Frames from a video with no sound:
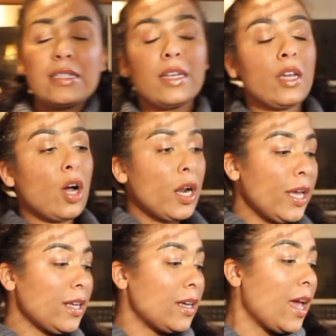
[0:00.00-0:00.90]
sitting on
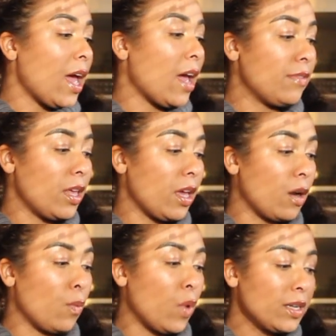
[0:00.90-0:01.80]
it. And
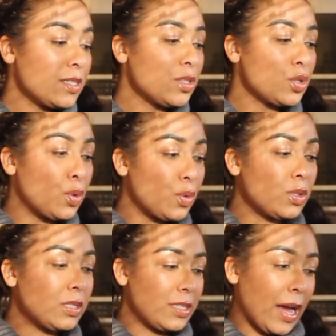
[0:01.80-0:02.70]
then once it's
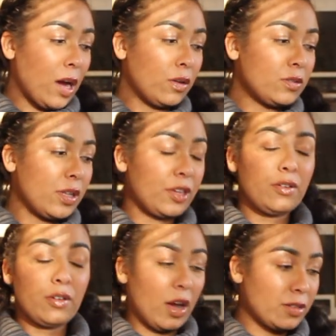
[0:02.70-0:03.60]
cooled down, like
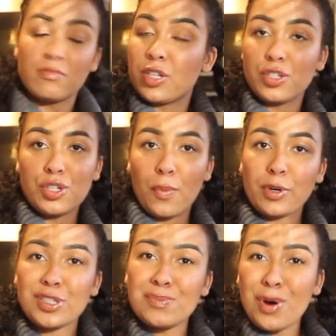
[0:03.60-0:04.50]
you're not, there's no more
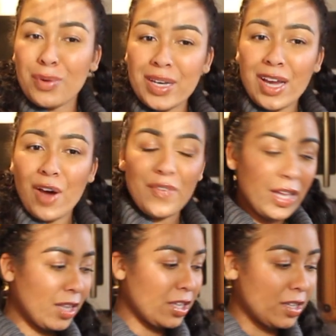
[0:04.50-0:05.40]
smoking of it,
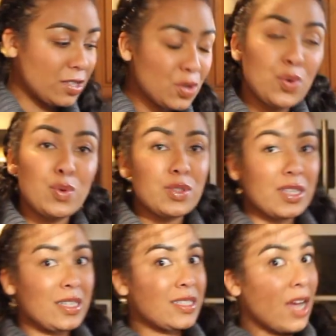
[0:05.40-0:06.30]
like it's cool to
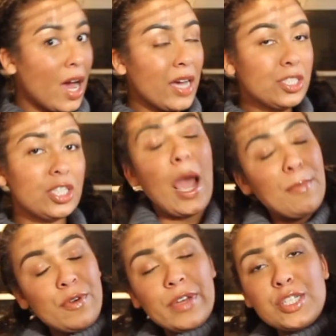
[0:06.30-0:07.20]
the touch. I
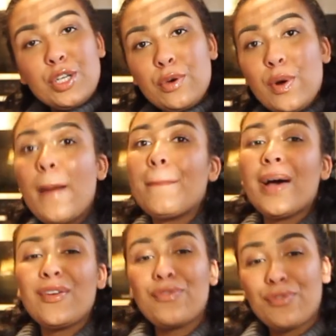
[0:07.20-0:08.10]
move it to
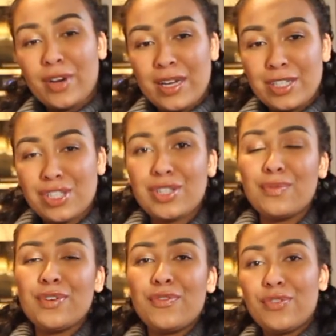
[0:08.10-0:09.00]
my fridge, the
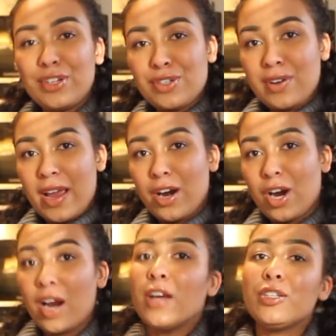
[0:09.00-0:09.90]

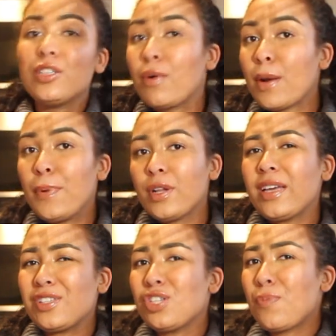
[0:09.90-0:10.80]
refrigerator. You don't wanna put
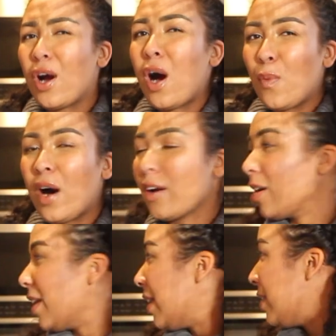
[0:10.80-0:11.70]
like super hot
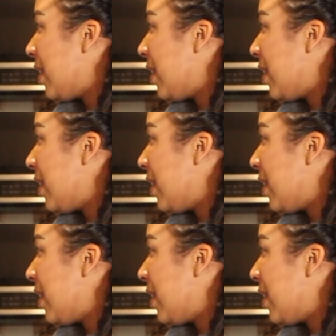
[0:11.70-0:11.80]
water in